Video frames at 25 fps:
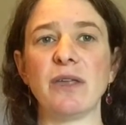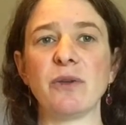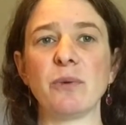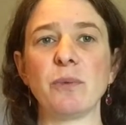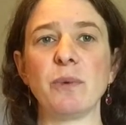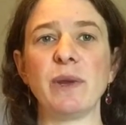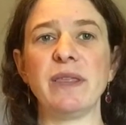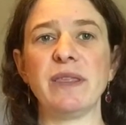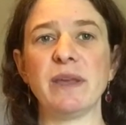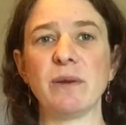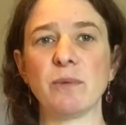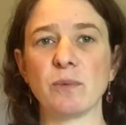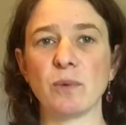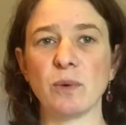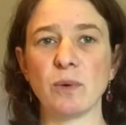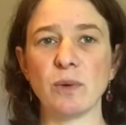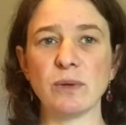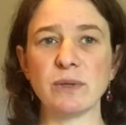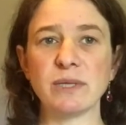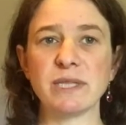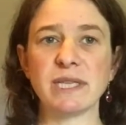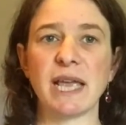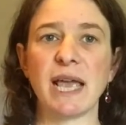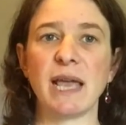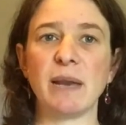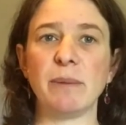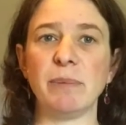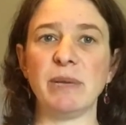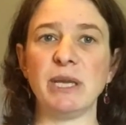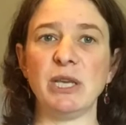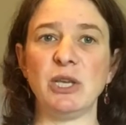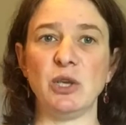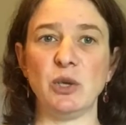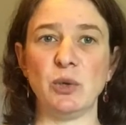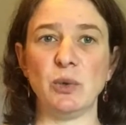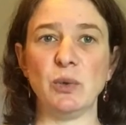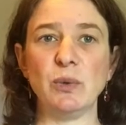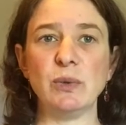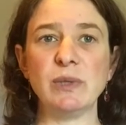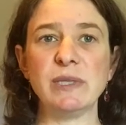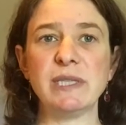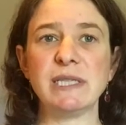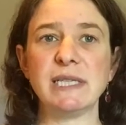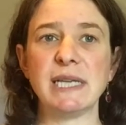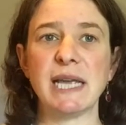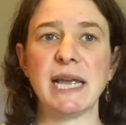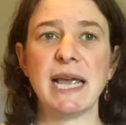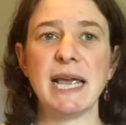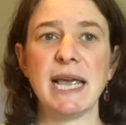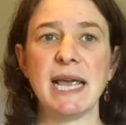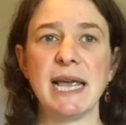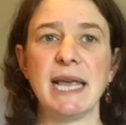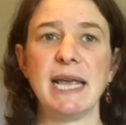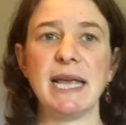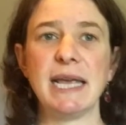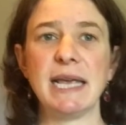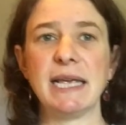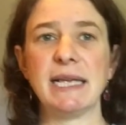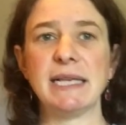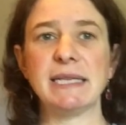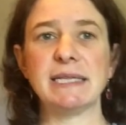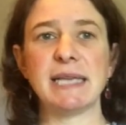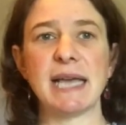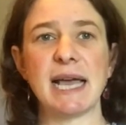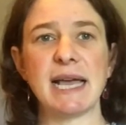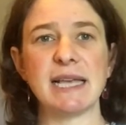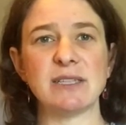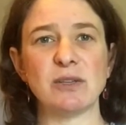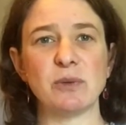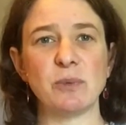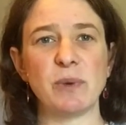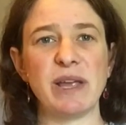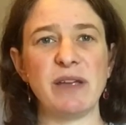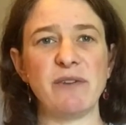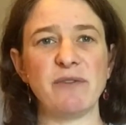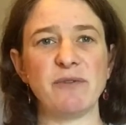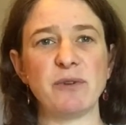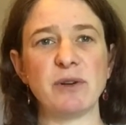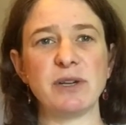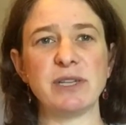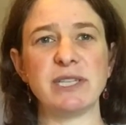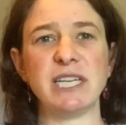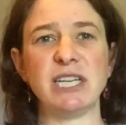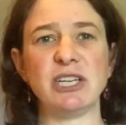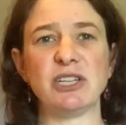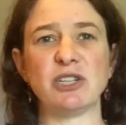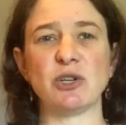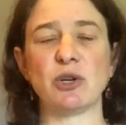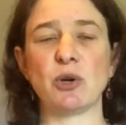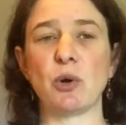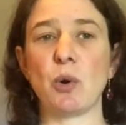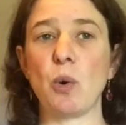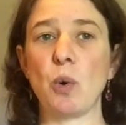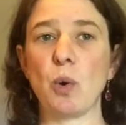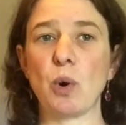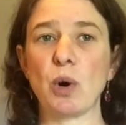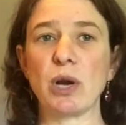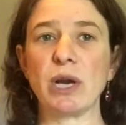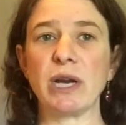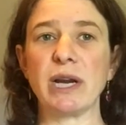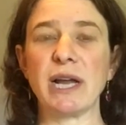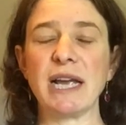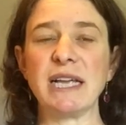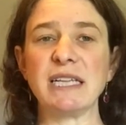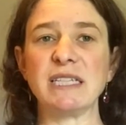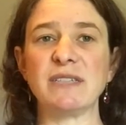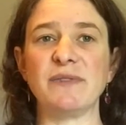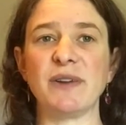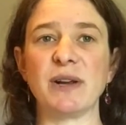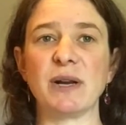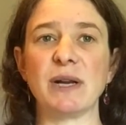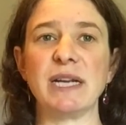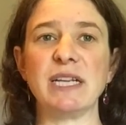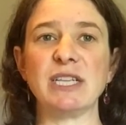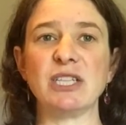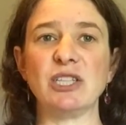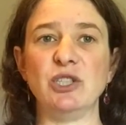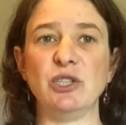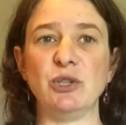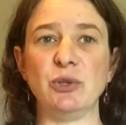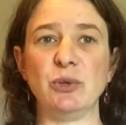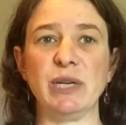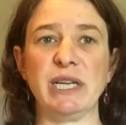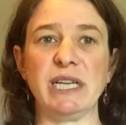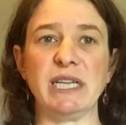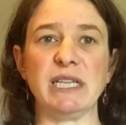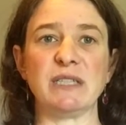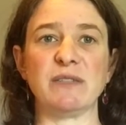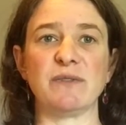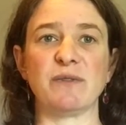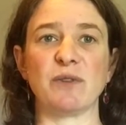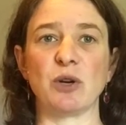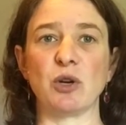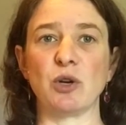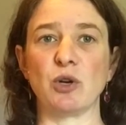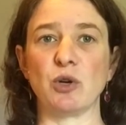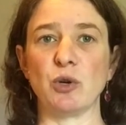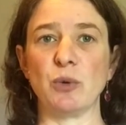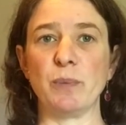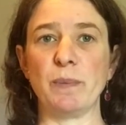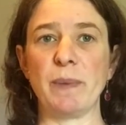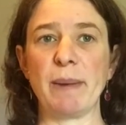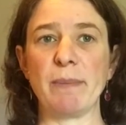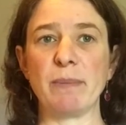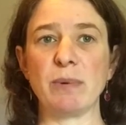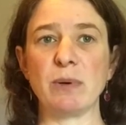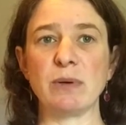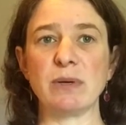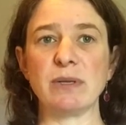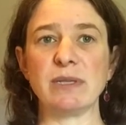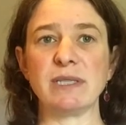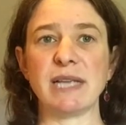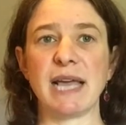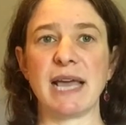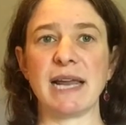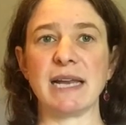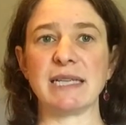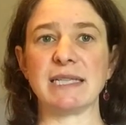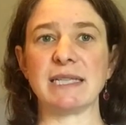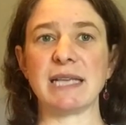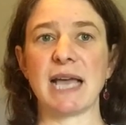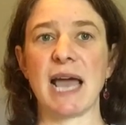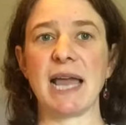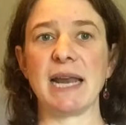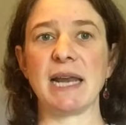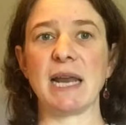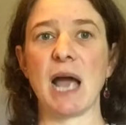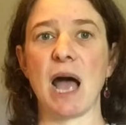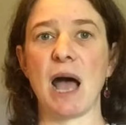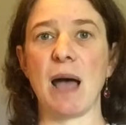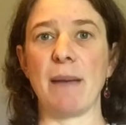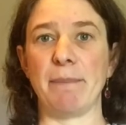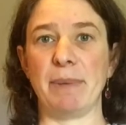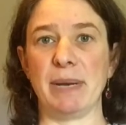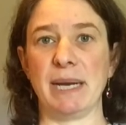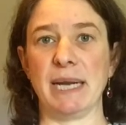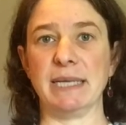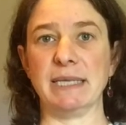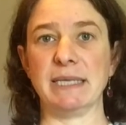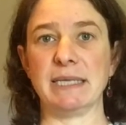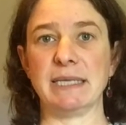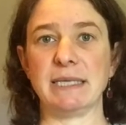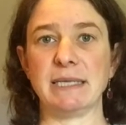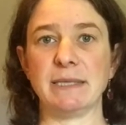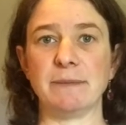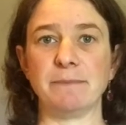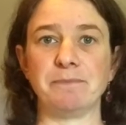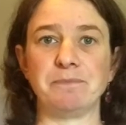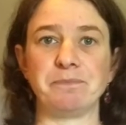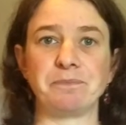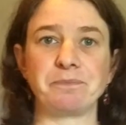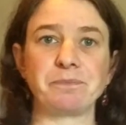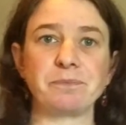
way that roles can be used is as a way for a teacher to organize various duties for group members and assign competence.